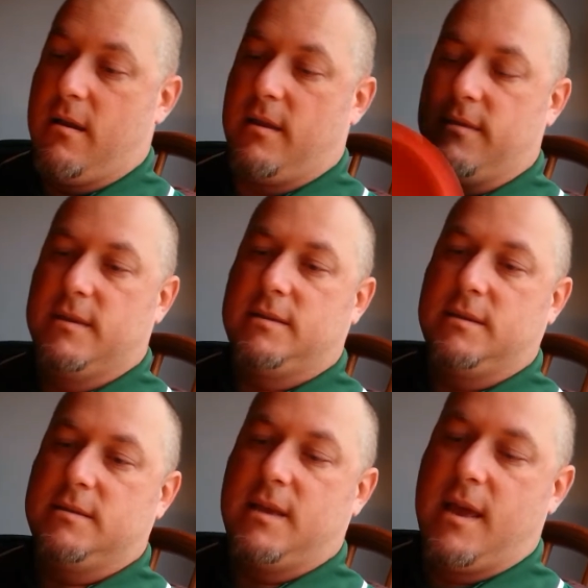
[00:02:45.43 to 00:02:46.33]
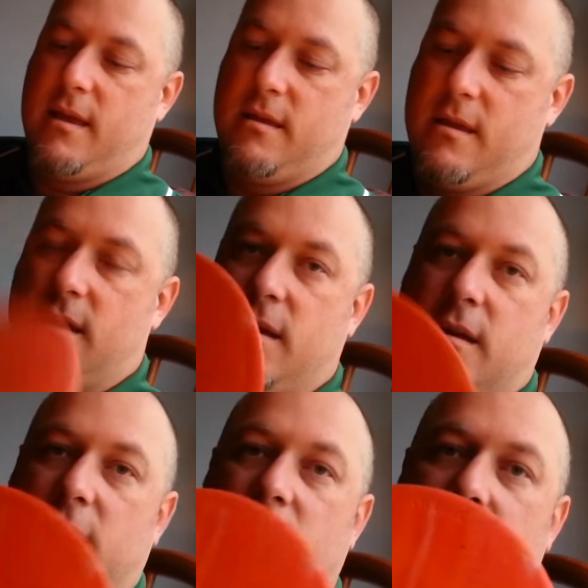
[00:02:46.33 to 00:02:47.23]
and this is the
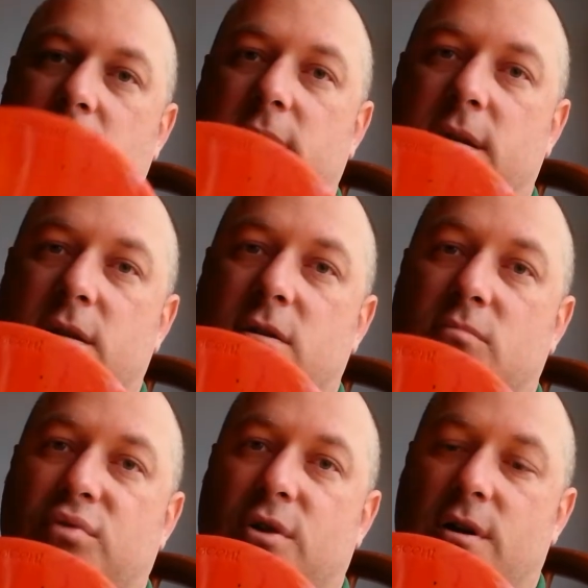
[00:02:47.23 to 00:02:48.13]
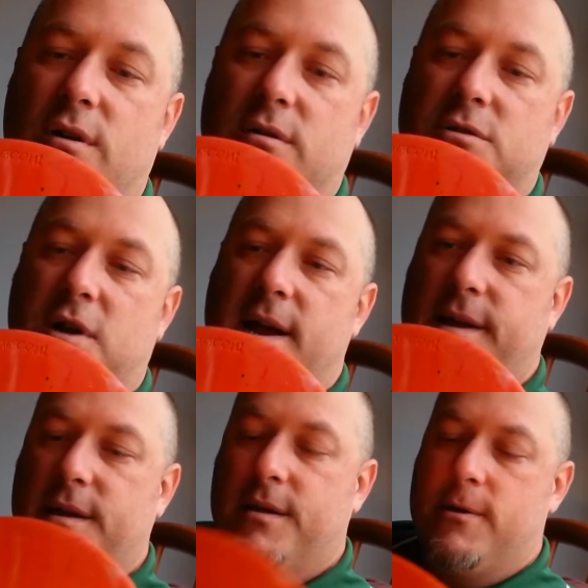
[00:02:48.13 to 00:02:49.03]
new Proto
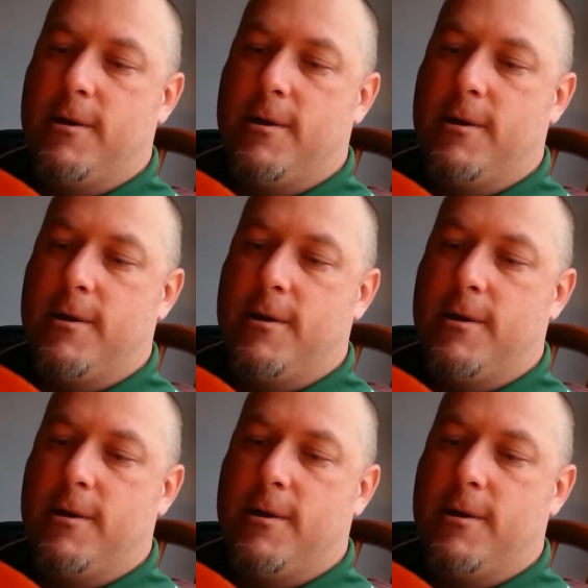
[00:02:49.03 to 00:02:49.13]
Trek